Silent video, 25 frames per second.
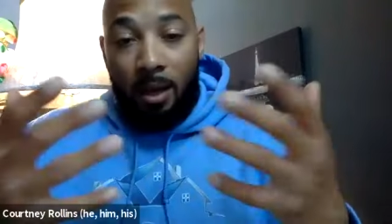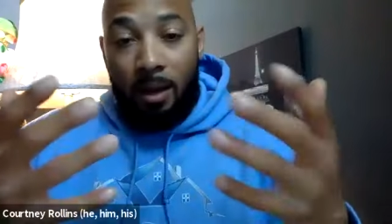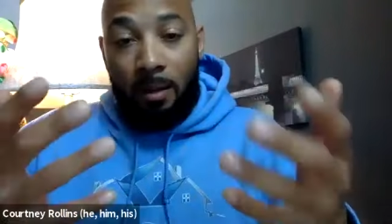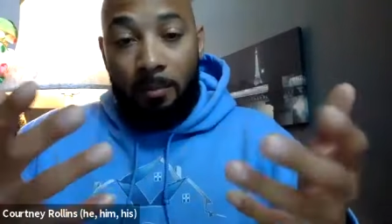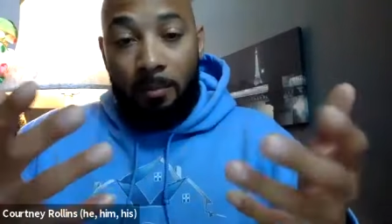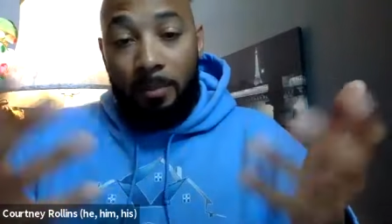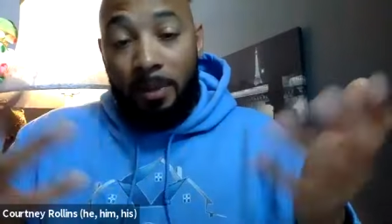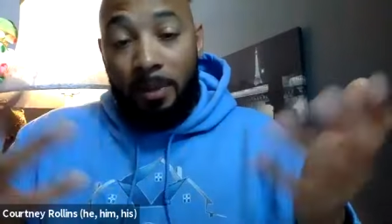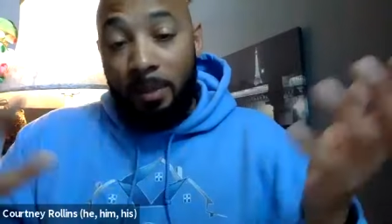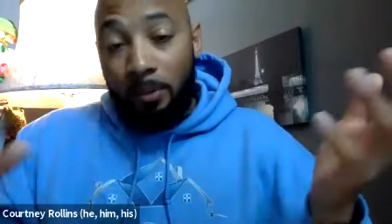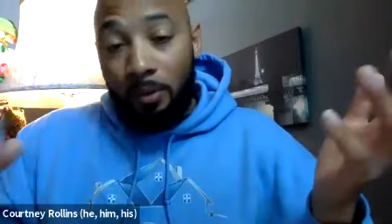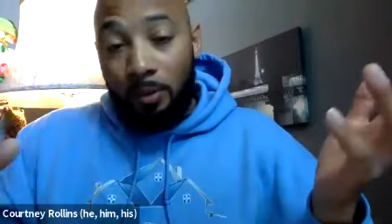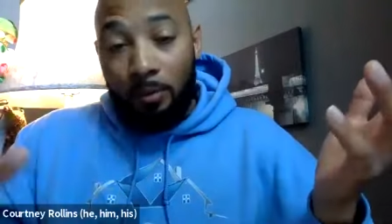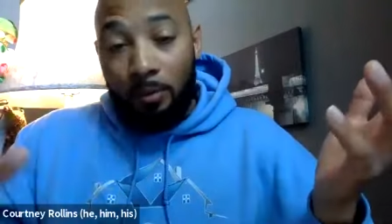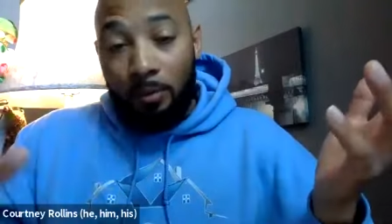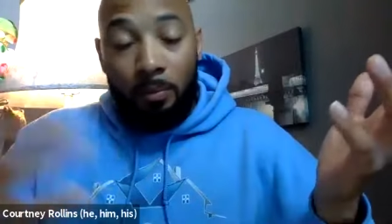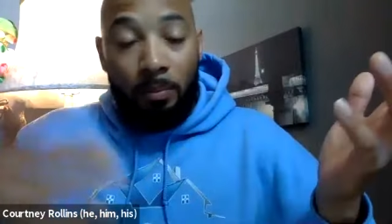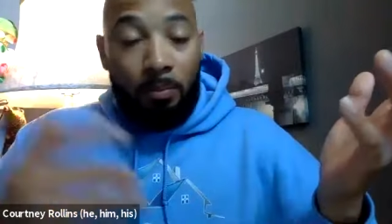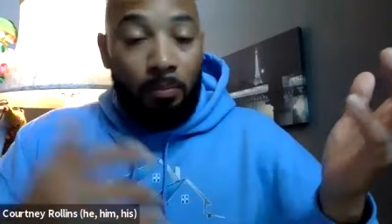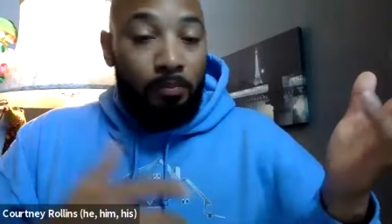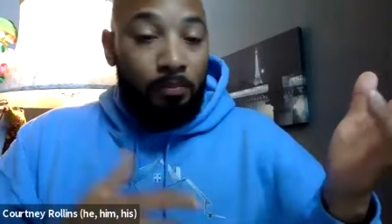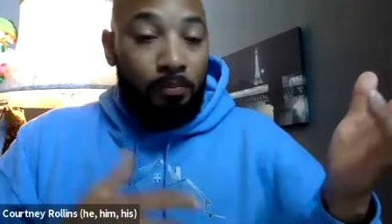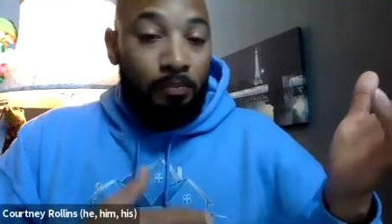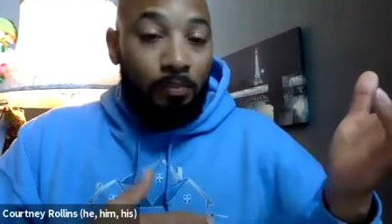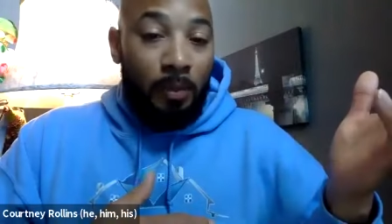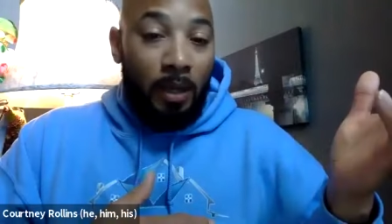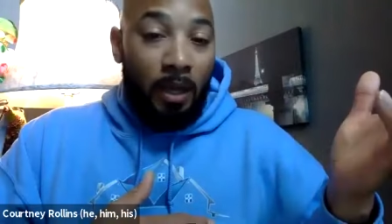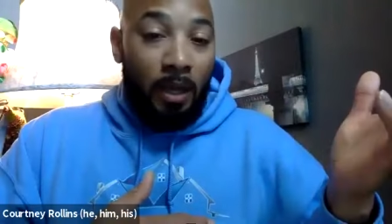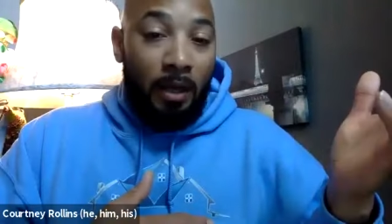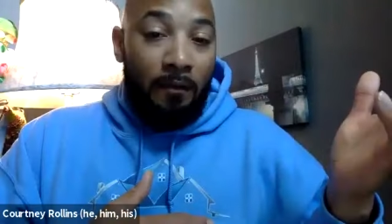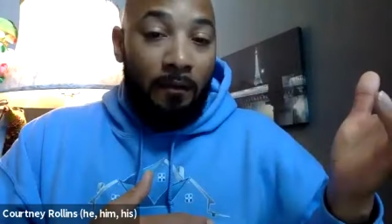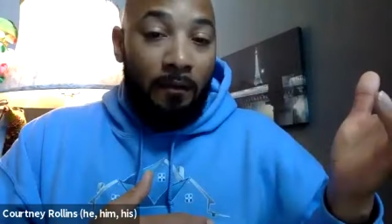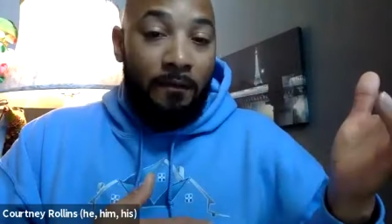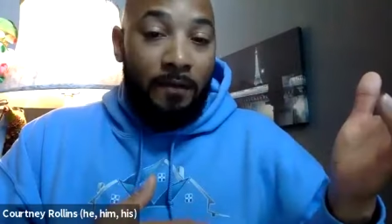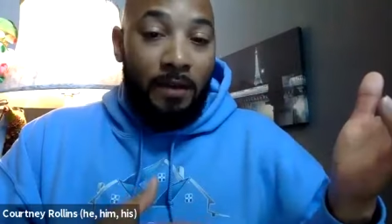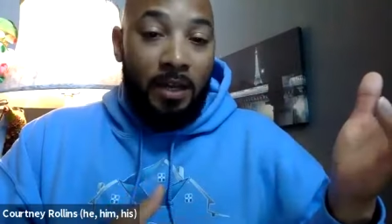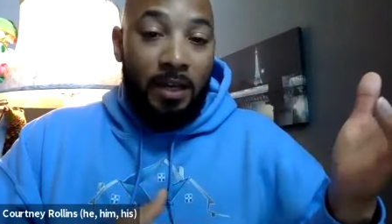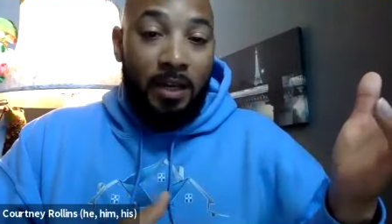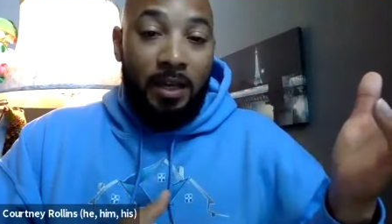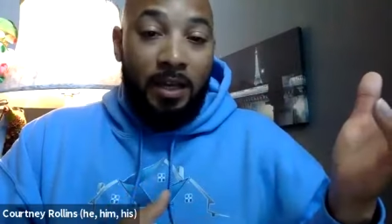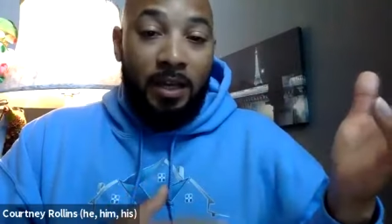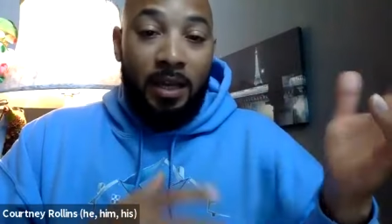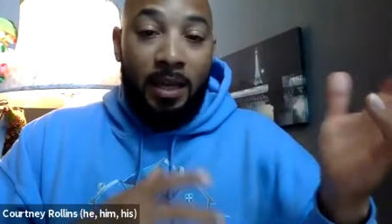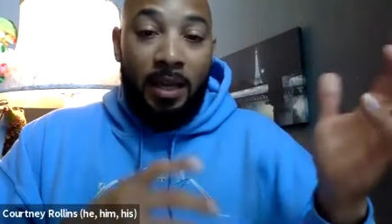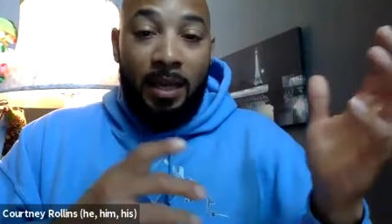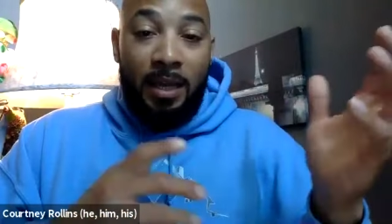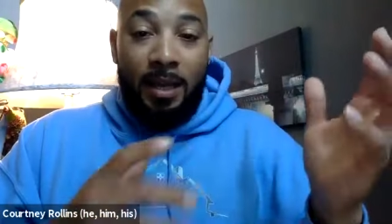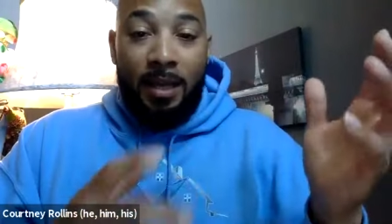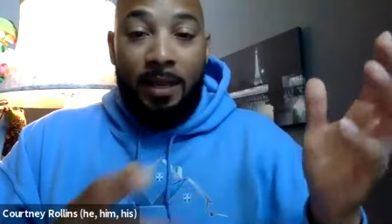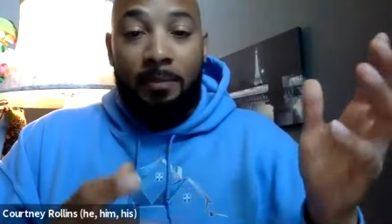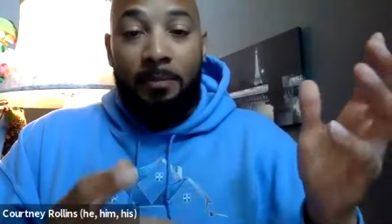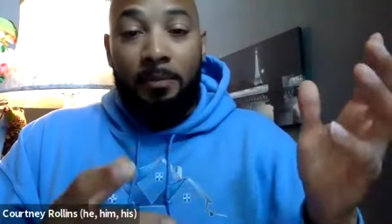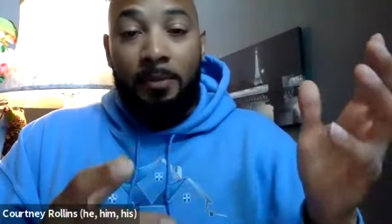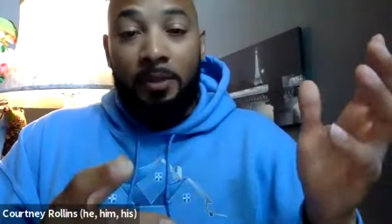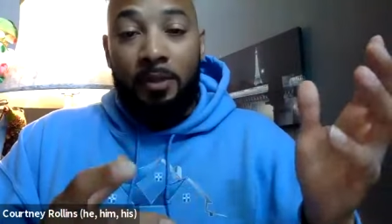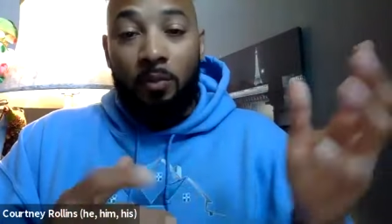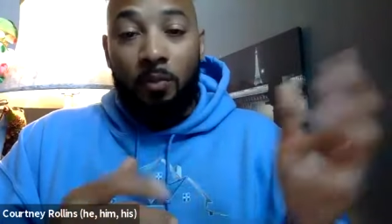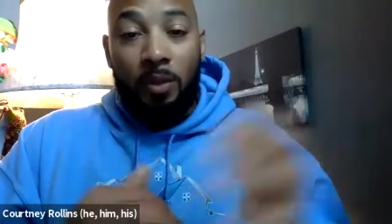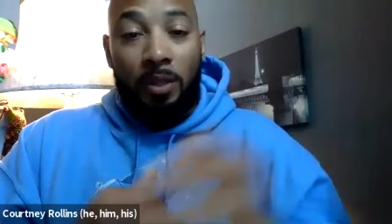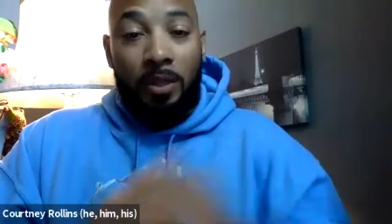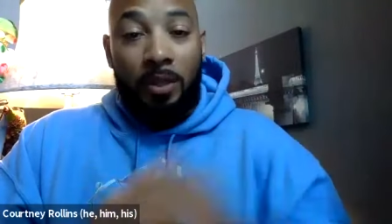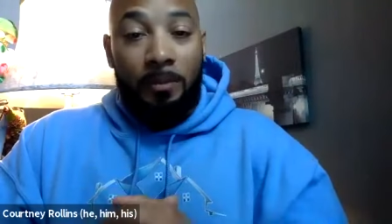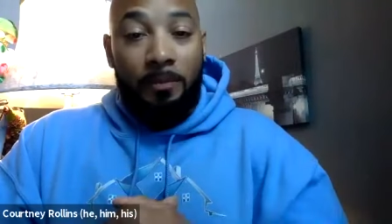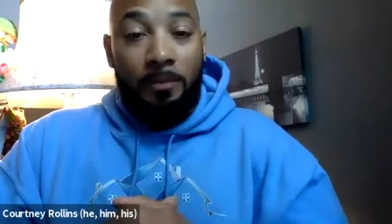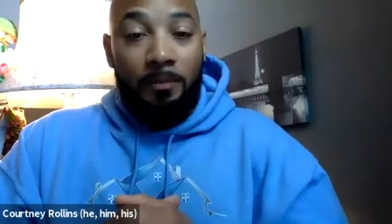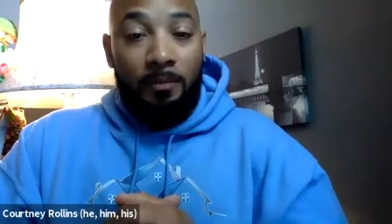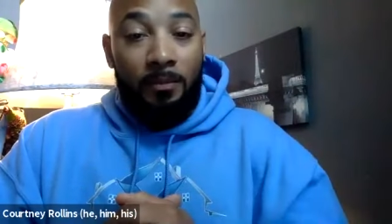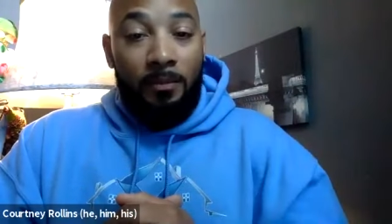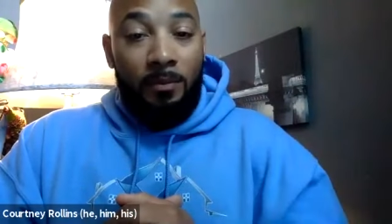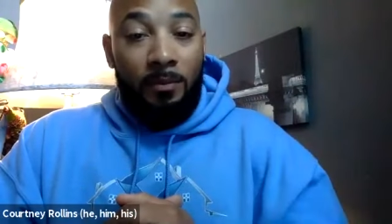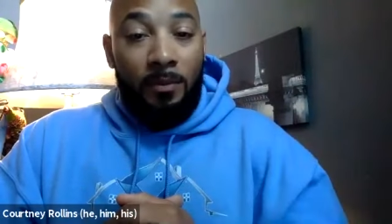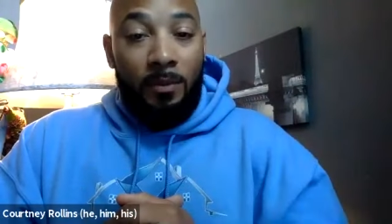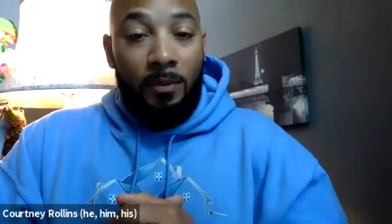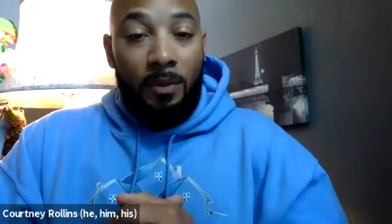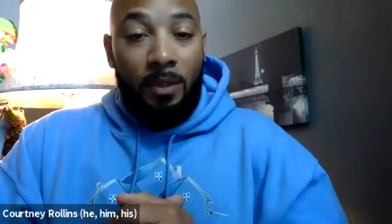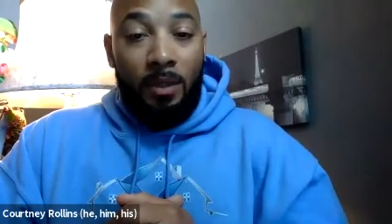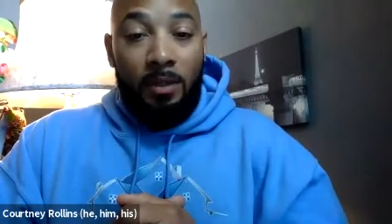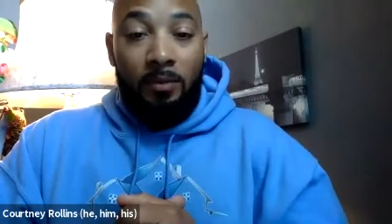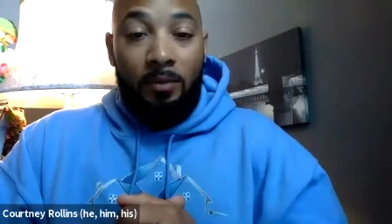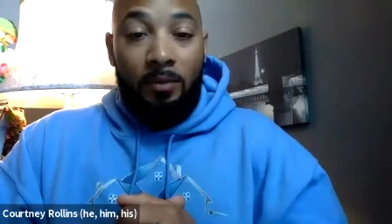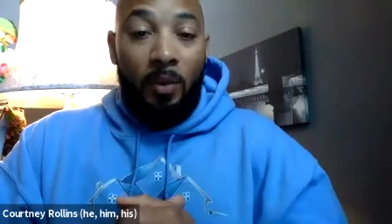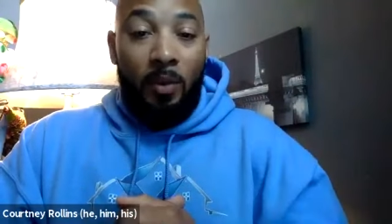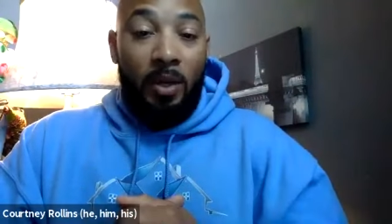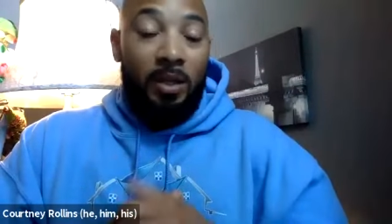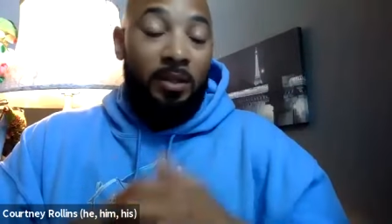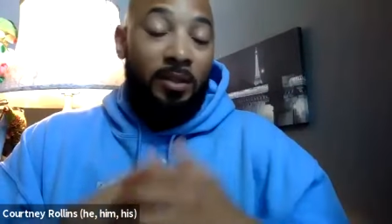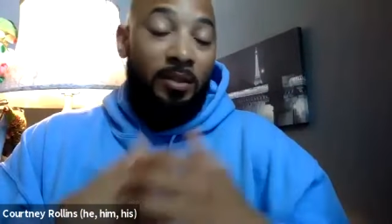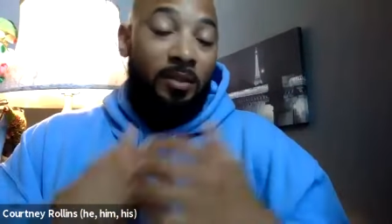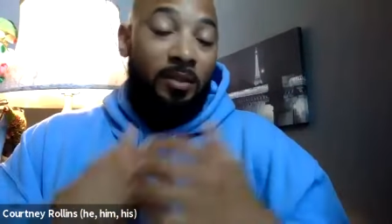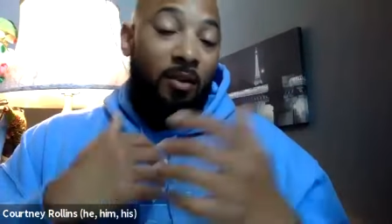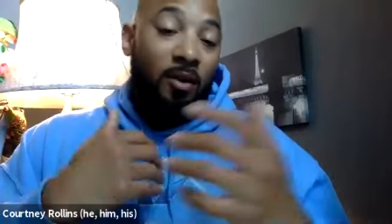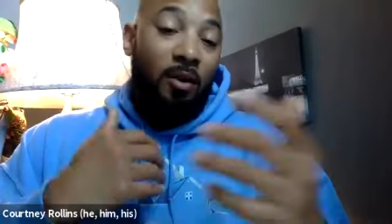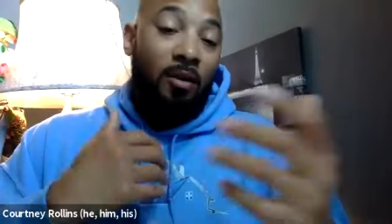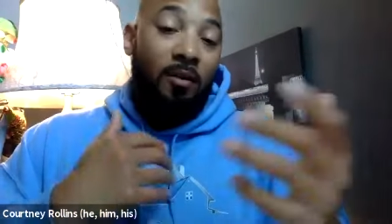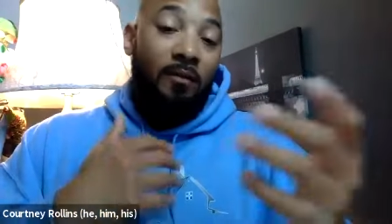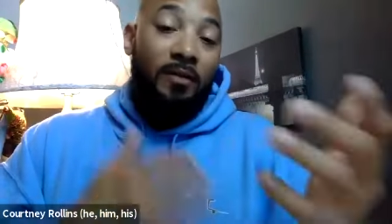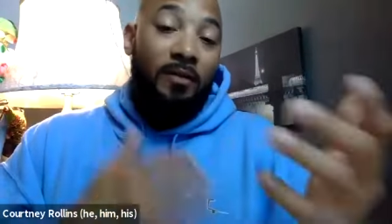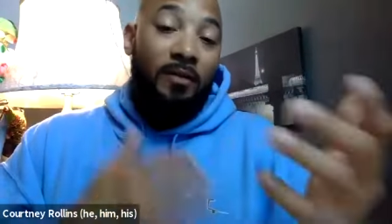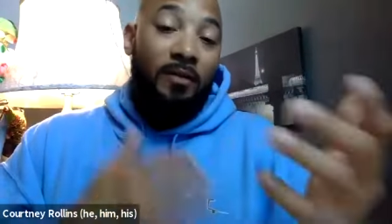minimal fee in between. It's a way to solve